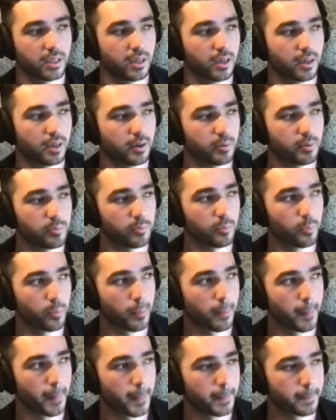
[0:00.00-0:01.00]
And
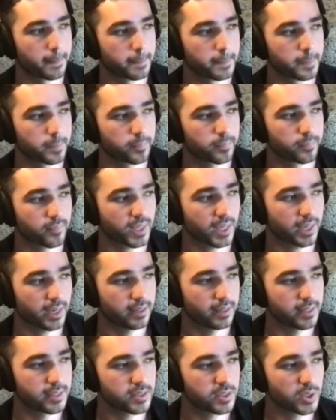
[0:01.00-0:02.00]

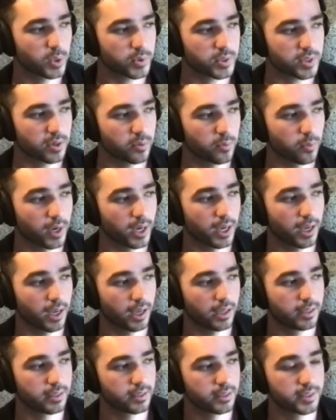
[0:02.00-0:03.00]
this is also
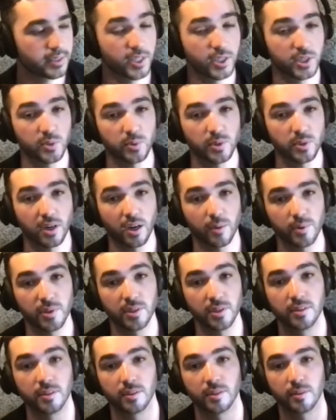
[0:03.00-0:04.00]
where digital
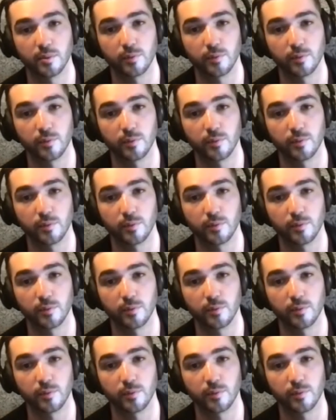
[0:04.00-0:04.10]
carbon